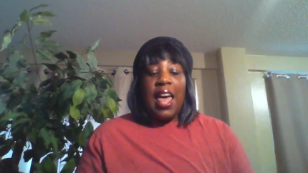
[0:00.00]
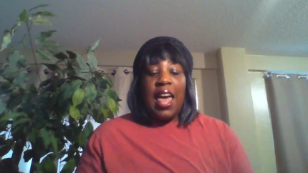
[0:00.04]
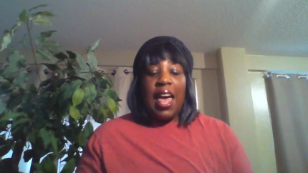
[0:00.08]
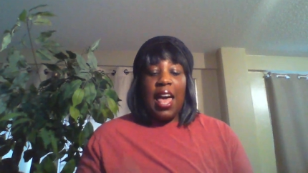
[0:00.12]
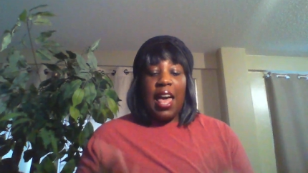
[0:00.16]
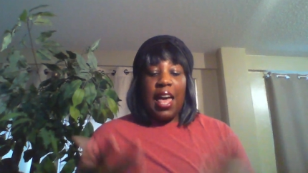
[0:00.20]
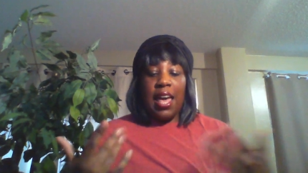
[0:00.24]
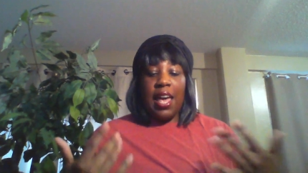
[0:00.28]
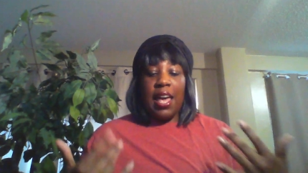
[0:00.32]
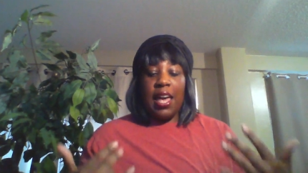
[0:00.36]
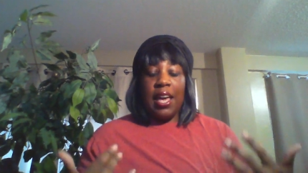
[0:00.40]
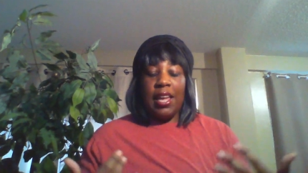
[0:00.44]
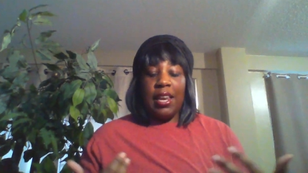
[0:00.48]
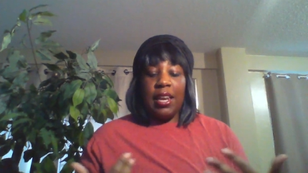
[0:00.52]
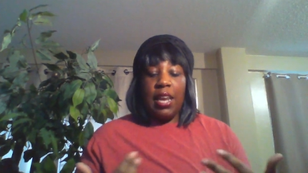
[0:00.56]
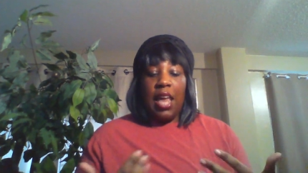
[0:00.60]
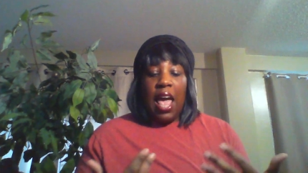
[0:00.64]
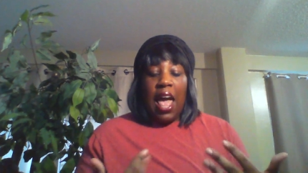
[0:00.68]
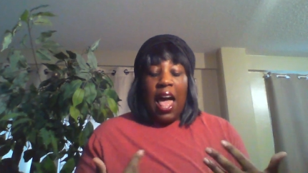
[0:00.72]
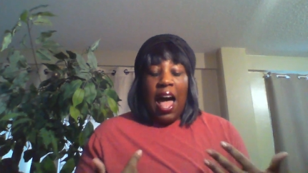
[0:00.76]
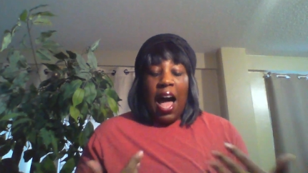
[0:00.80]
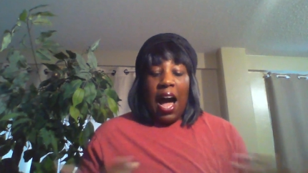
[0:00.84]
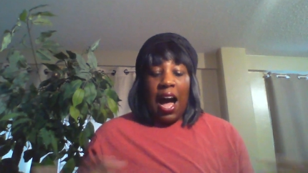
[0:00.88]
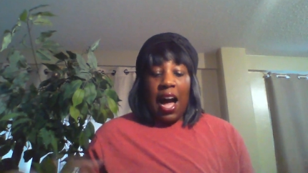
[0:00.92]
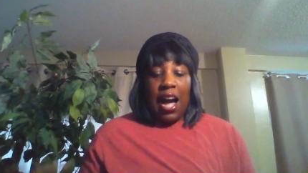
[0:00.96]
And
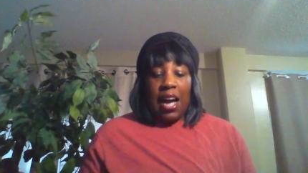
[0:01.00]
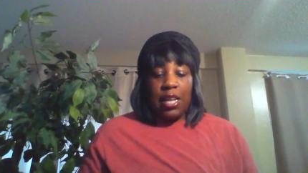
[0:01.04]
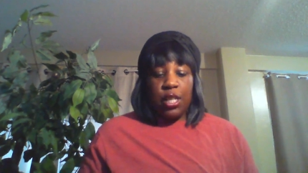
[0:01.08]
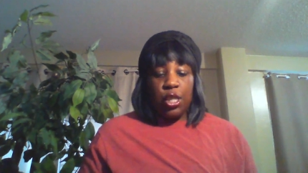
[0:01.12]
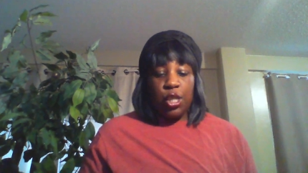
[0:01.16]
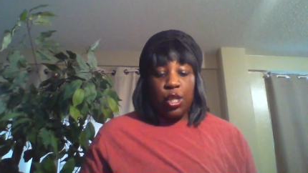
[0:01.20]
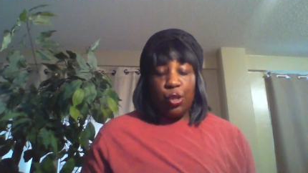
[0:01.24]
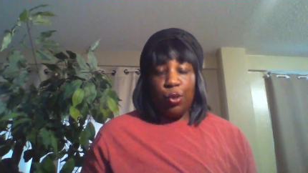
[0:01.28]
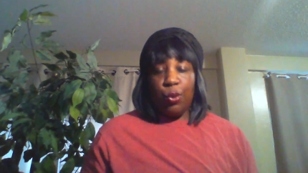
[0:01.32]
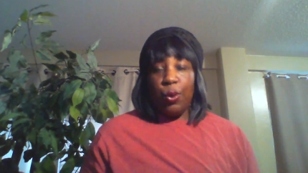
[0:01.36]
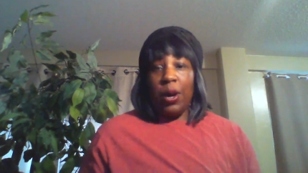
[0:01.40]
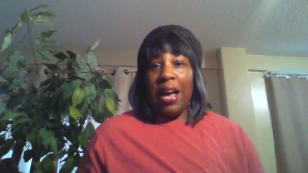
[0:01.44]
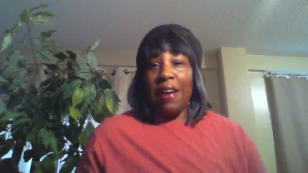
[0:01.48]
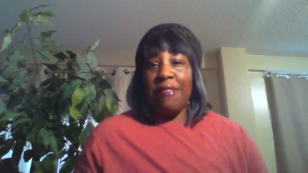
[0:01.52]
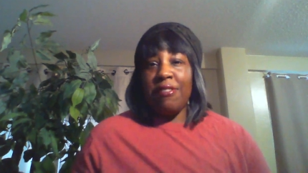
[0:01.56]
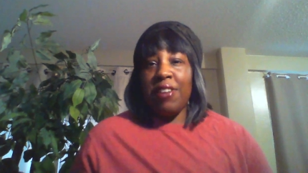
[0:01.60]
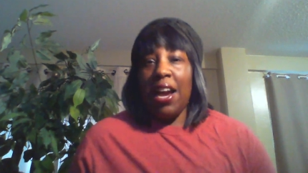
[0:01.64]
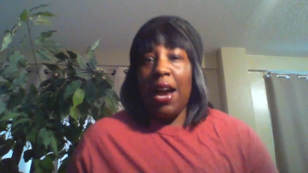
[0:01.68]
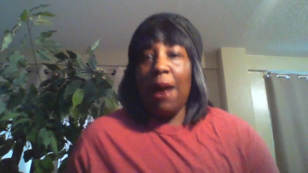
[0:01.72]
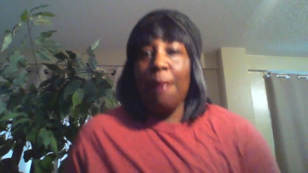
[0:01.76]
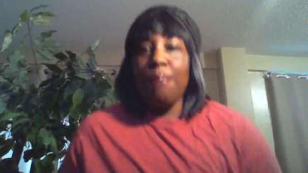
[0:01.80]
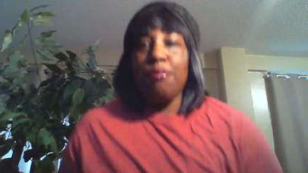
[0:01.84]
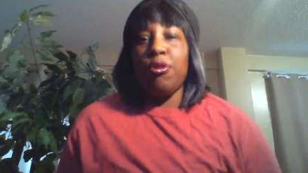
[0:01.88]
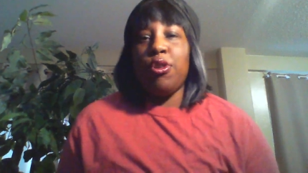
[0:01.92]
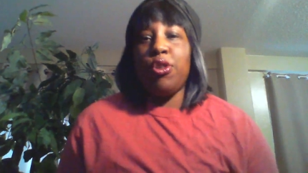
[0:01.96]
I do have
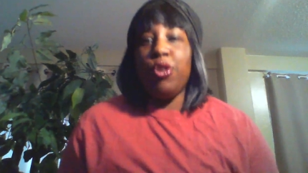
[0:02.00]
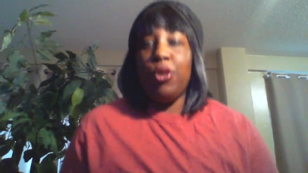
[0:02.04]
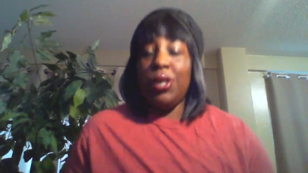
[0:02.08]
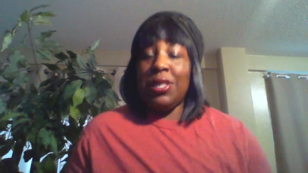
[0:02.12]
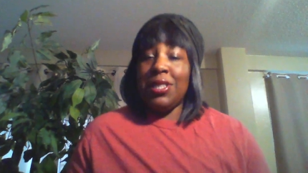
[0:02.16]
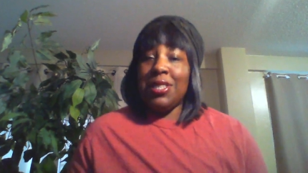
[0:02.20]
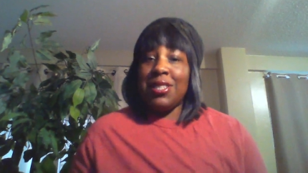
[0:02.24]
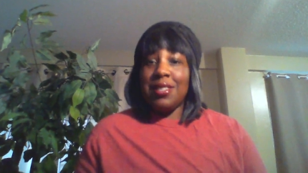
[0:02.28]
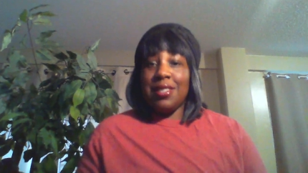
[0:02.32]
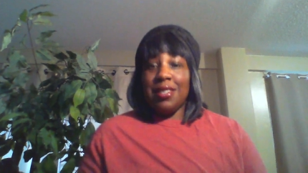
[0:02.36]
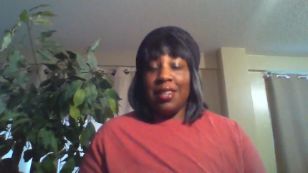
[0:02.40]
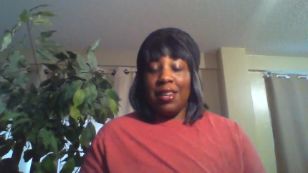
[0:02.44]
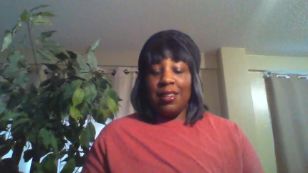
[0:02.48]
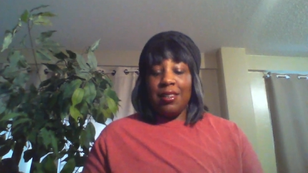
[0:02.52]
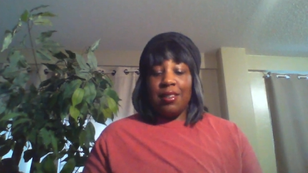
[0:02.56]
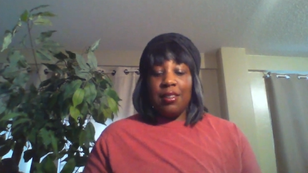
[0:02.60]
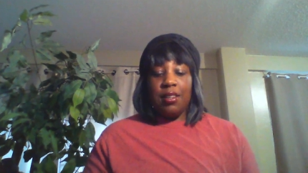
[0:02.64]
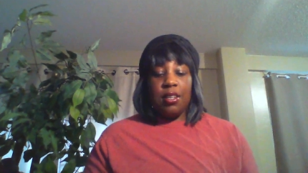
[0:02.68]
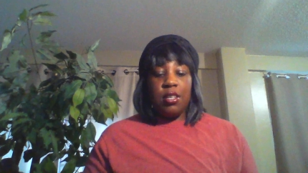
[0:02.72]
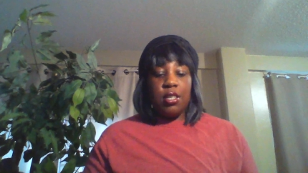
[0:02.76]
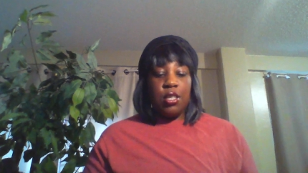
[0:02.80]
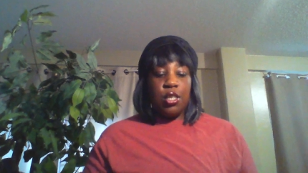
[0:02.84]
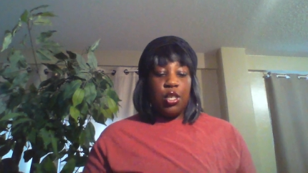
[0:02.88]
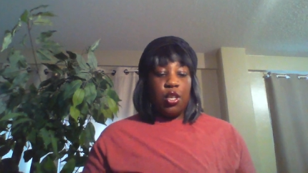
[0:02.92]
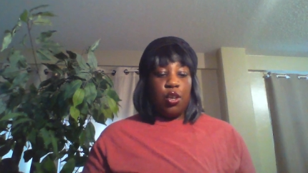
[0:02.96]
Capricorn
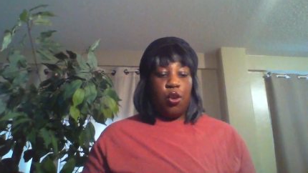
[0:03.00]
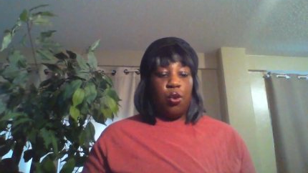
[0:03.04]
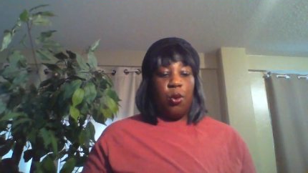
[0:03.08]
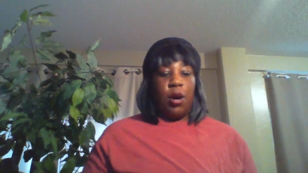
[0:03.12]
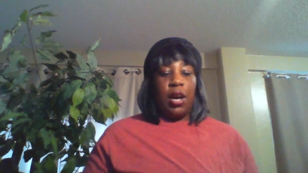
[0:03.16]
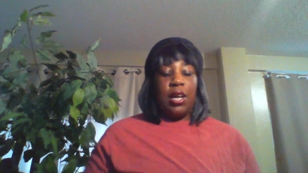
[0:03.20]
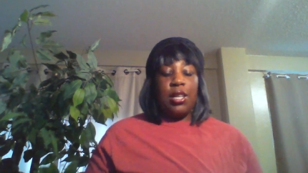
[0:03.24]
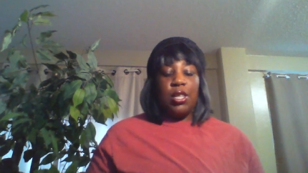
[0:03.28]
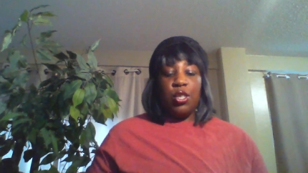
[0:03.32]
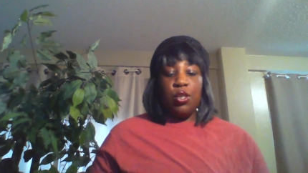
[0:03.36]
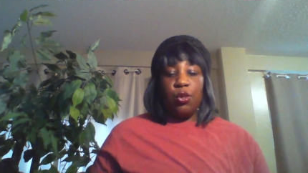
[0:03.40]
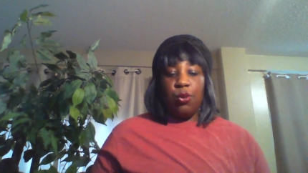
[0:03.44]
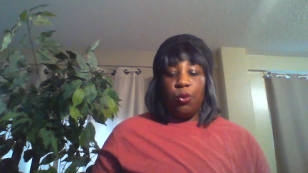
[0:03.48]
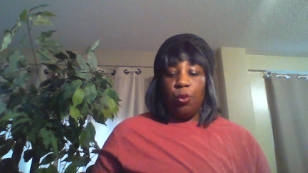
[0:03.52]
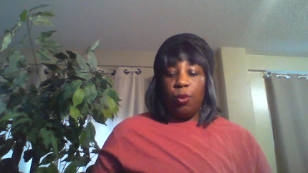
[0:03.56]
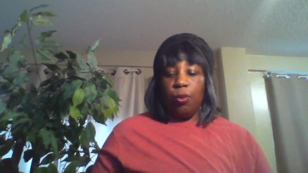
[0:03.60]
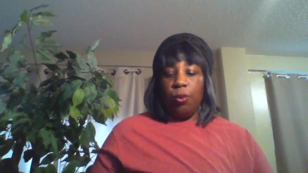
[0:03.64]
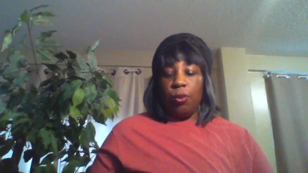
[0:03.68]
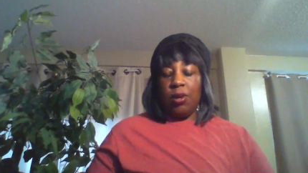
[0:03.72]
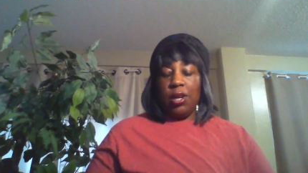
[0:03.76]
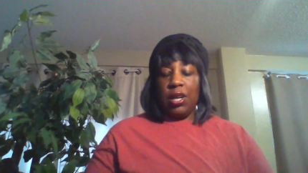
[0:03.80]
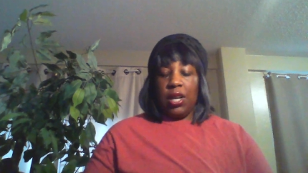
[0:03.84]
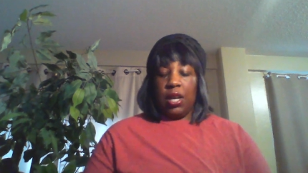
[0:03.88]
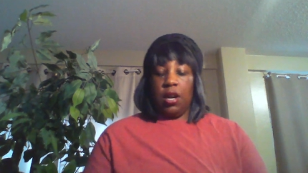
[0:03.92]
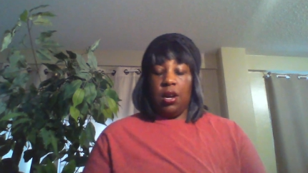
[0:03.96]
Sun, so I
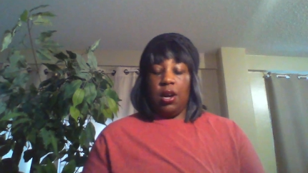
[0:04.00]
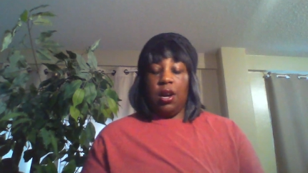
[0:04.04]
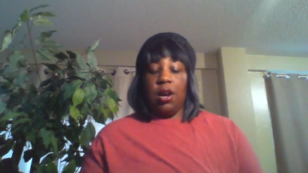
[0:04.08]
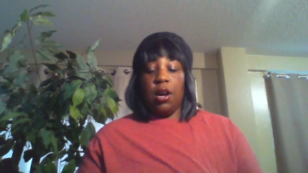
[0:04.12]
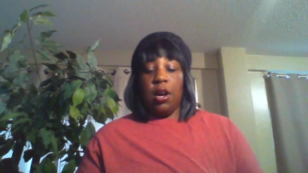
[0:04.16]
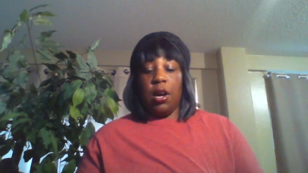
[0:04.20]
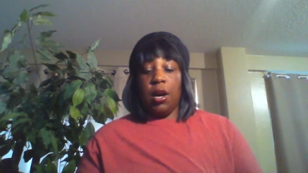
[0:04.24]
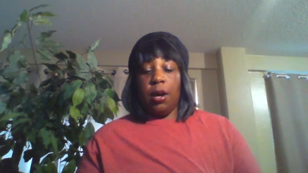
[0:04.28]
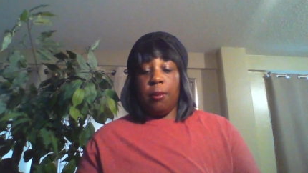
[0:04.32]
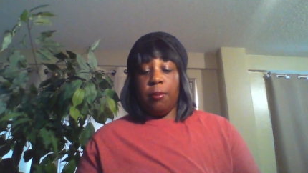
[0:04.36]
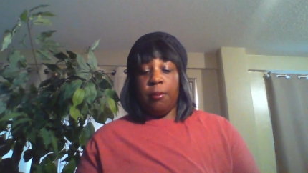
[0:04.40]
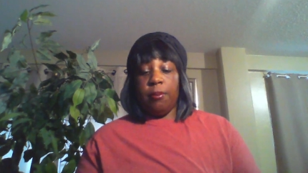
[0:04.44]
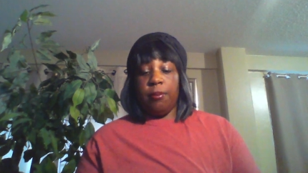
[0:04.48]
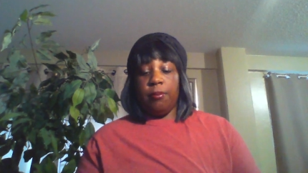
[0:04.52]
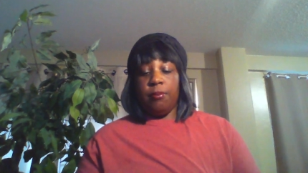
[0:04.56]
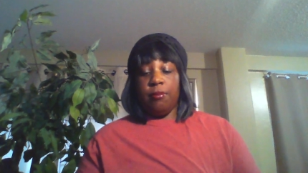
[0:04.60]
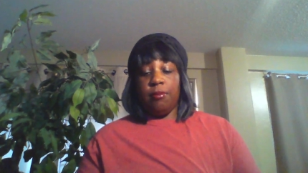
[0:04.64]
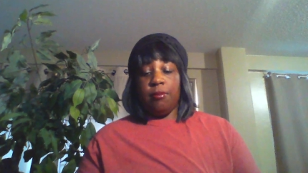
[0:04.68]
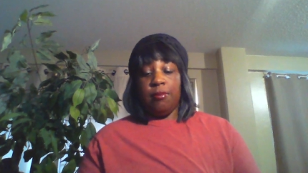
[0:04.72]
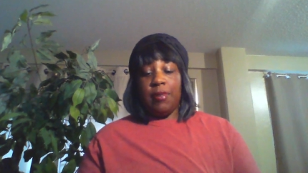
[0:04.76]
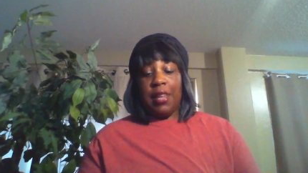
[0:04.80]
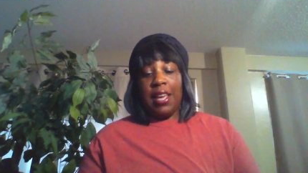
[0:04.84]
do um,